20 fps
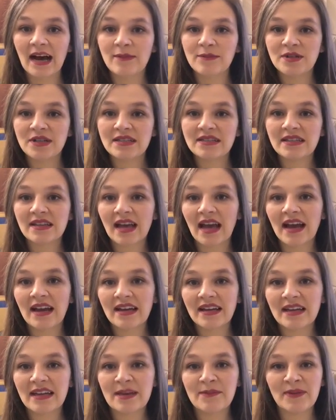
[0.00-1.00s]
just to
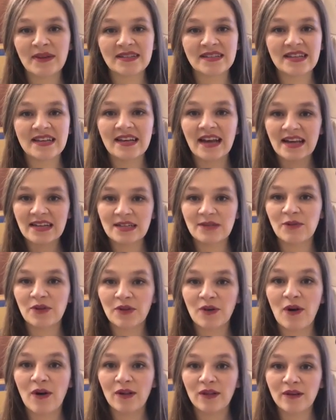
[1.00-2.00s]
kind of keep us connected
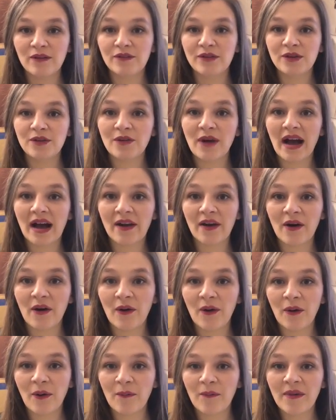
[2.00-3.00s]
with all of you at
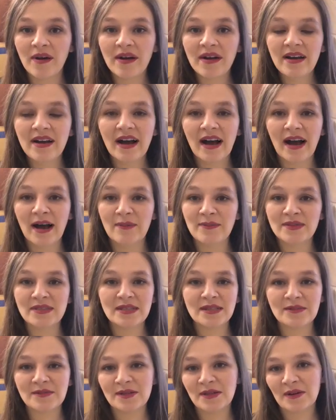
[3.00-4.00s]
home,
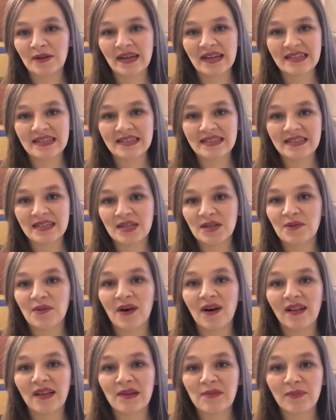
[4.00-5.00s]
since we don't get to see you
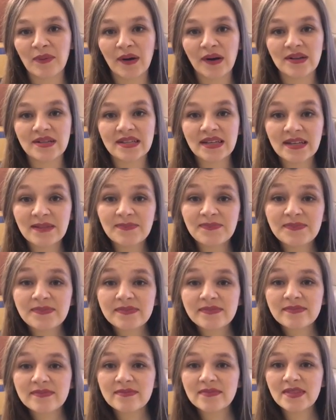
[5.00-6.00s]
all in person.
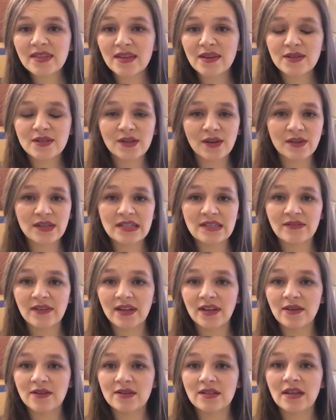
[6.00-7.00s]
So these
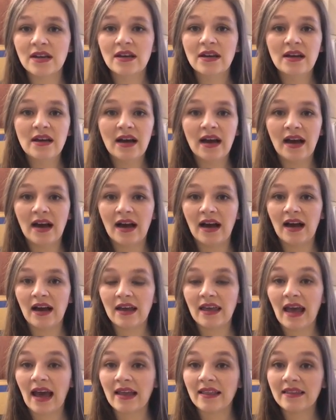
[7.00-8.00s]
videos,
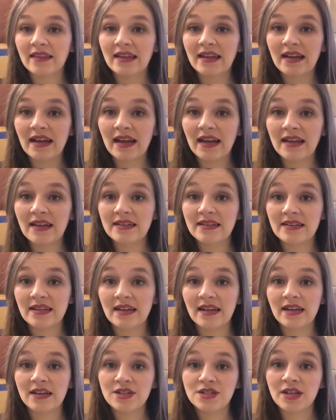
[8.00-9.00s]
Kathleen
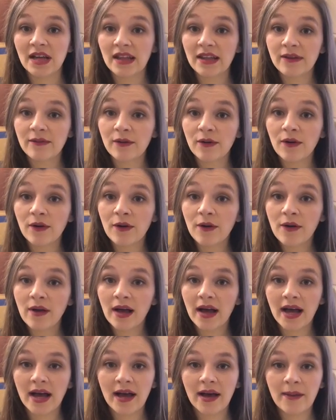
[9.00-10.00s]
did a Jelly Roll
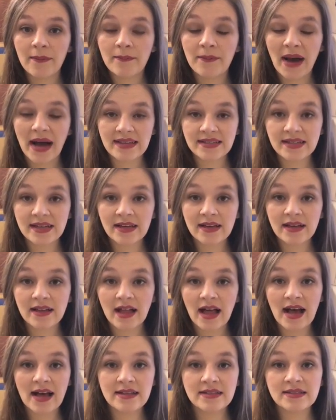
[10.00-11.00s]
basket
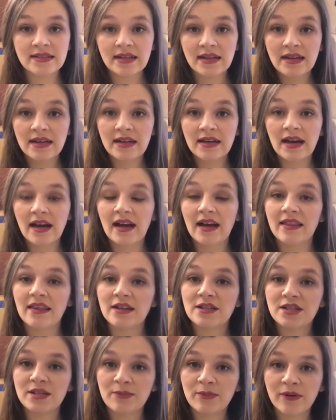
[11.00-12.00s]
class
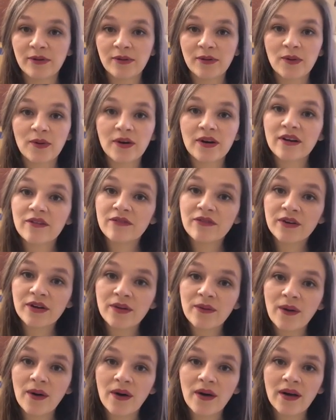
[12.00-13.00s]
that she pre-recorded for
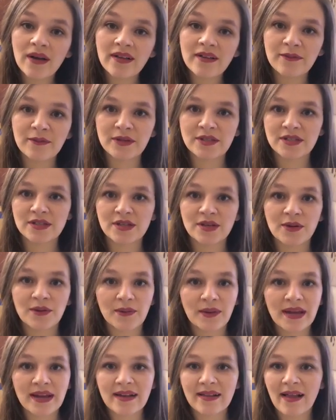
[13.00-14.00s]
you all, which is a
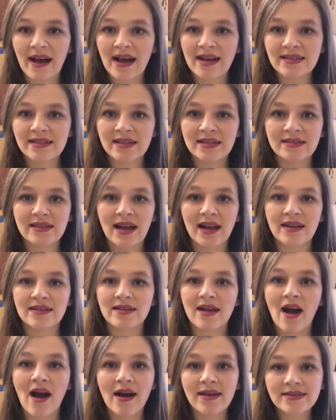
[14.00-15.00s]
great class because that is
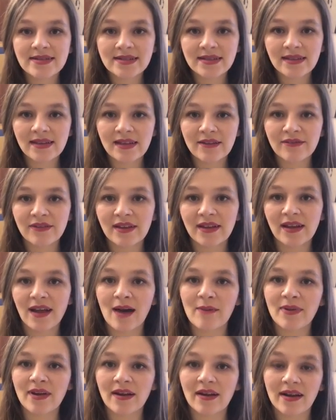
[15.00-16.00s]
constantly filling
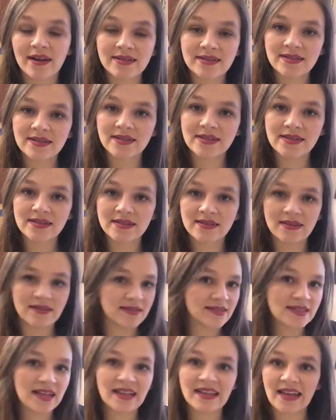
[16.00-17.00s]
up and constantly
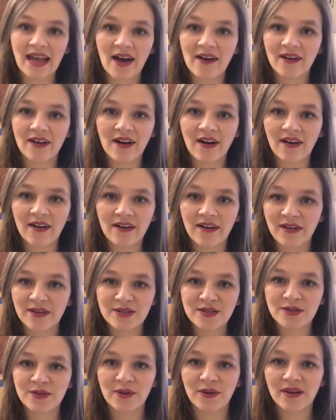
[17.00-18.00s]
selling out at our
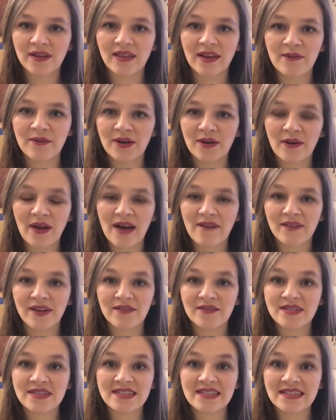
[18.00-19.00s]
store that we don't have
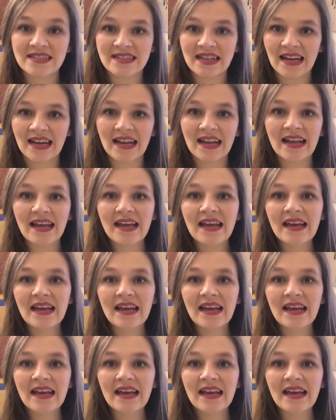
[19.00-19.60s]
enough seats in it.